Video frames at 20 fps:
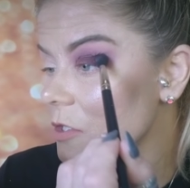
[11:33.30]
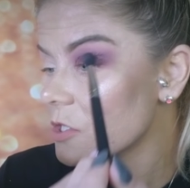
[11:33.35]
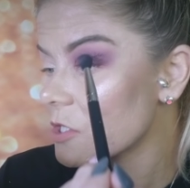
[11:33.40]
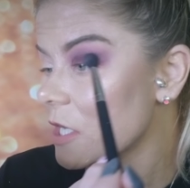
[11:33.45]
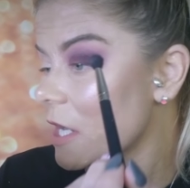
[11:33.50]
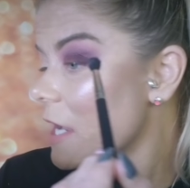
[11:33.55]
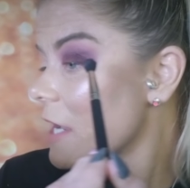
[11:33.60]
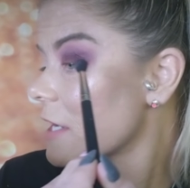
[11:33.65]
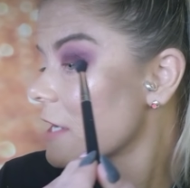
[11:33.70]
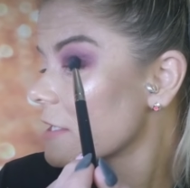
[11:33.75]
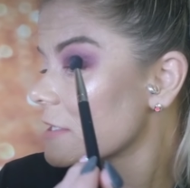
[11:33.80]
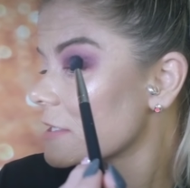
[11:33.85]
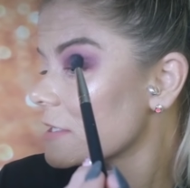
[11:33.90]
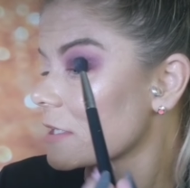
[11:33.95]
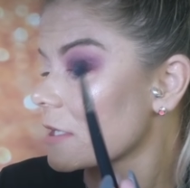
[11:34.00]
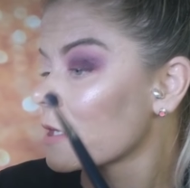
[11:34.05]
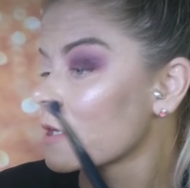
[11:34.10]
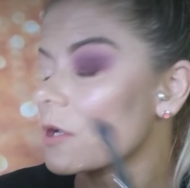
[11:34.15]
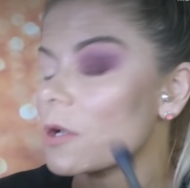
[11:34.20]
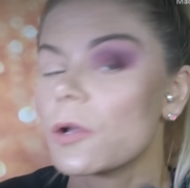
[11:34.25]

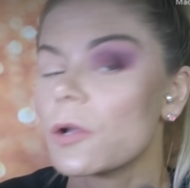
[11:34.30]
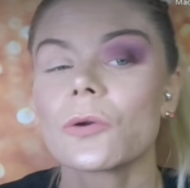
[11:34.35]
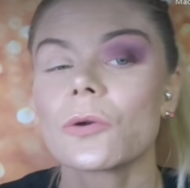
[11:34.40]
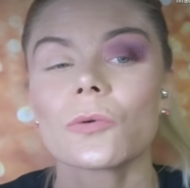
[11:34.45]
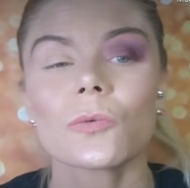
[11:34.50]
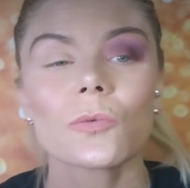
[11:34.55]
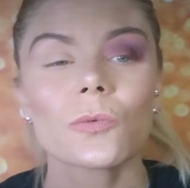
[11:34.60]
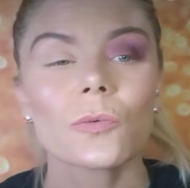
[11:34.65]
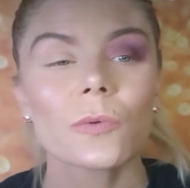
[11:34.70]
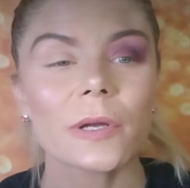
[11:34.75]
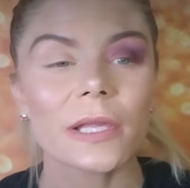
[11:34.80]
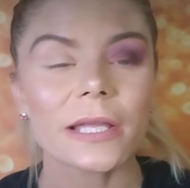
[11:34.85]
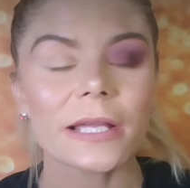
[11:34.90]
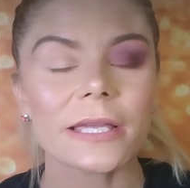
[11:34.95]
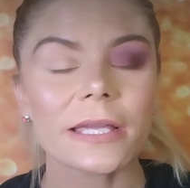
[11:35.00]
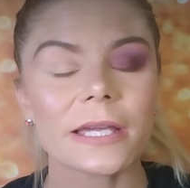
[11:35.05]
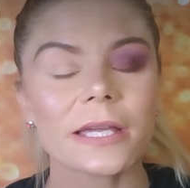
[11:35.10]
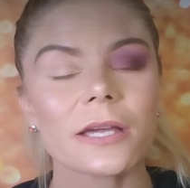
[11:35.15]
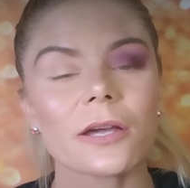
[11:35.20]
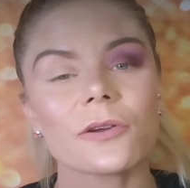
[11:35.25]
shades really
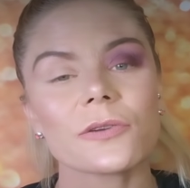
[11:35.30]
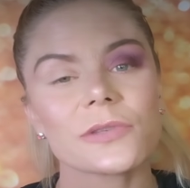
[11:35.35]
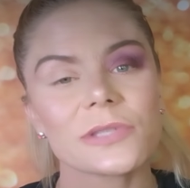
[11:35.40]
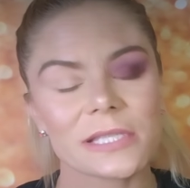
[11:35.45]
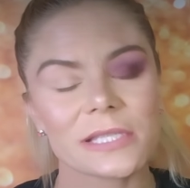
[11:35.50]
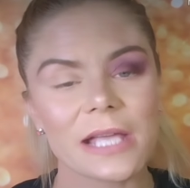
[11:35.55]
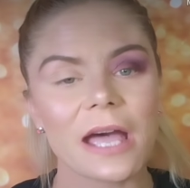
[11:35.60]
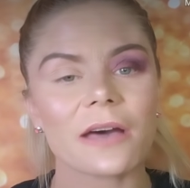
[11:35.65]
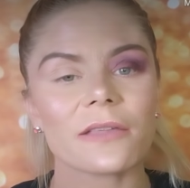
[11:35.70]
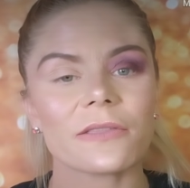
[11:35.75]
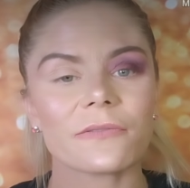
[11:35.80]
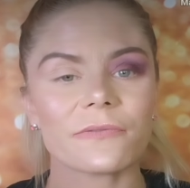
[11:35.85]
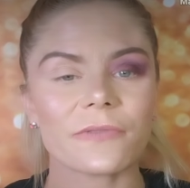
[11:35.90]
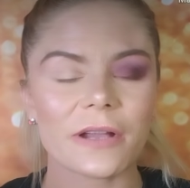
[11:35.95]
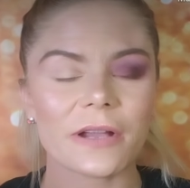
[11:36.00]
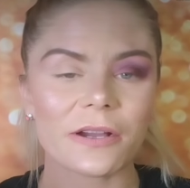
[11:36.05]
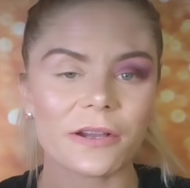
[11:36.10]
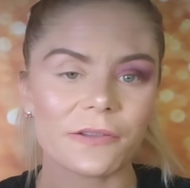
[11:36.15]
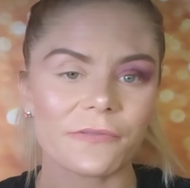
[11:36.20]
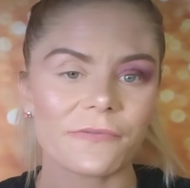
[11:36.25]
can go south
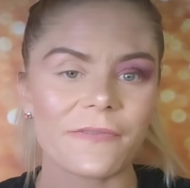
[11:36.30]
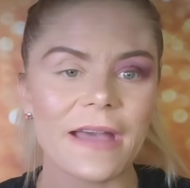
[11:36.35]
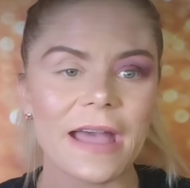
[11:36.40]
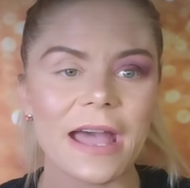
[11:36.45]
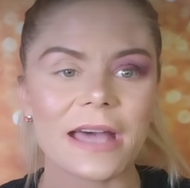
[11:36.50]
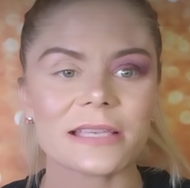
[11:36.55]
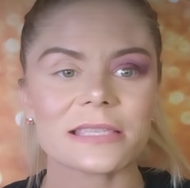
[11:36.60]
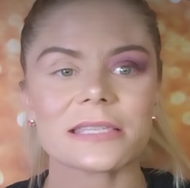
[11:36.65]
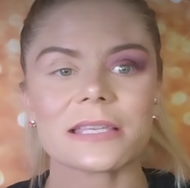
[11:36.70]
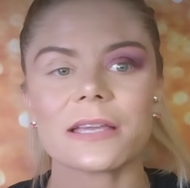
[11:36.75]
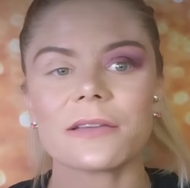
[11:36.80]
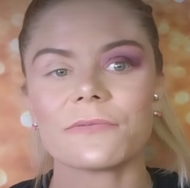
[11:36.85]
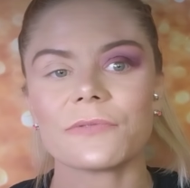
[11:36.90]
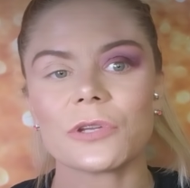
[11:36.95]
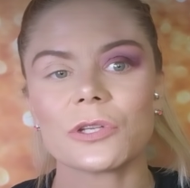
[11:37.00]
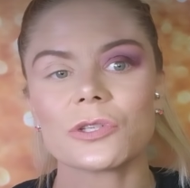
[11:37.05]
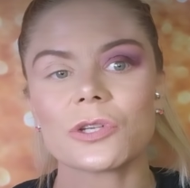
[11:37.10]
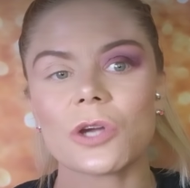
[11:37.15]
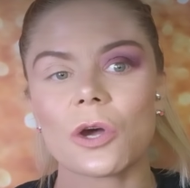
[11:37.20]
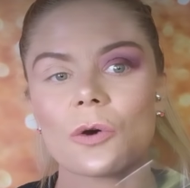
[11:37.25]
very fast if
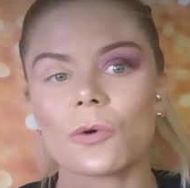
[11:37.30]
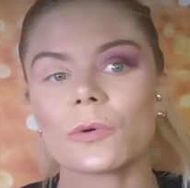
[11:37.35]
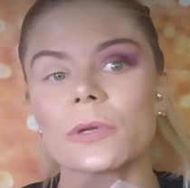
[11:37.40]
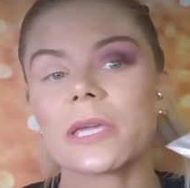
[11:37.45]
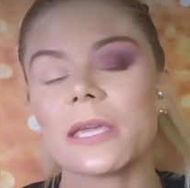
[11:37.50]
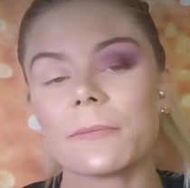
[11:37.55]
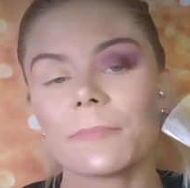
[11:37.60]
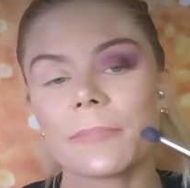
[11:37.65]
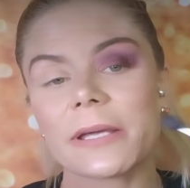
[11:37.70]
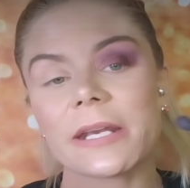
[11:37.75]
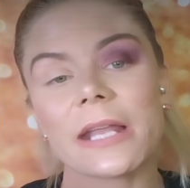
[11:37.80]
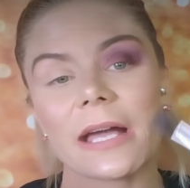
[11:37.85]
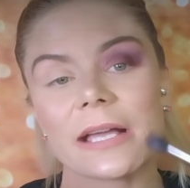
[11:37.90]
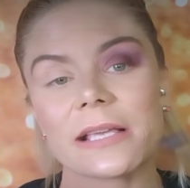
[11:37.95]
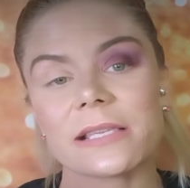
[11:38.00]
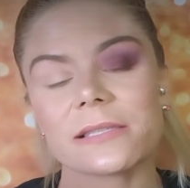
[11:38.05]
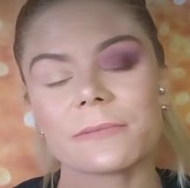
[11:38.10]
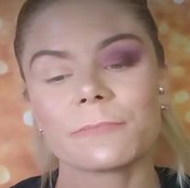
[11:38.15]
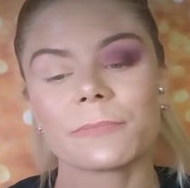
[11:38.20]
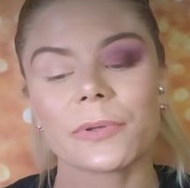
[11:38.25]
you don't keep a
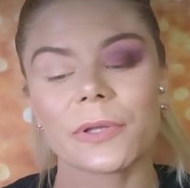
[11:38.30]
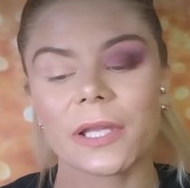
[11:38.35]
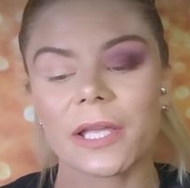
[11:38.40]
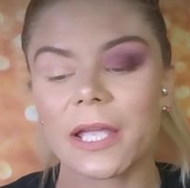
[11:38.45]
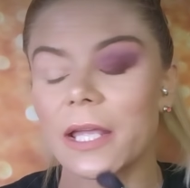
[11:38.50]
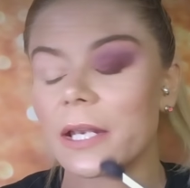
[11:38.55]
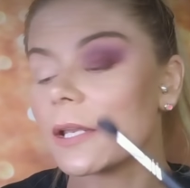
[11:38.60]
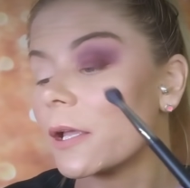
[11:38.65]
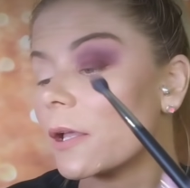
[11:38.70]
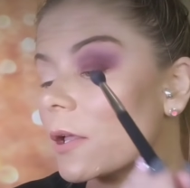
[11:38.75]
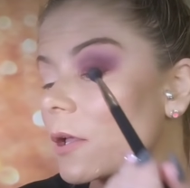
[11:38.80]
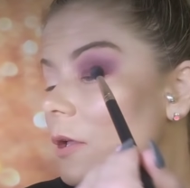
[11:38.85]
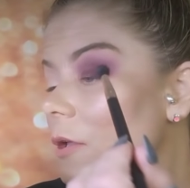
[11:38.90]
nice blend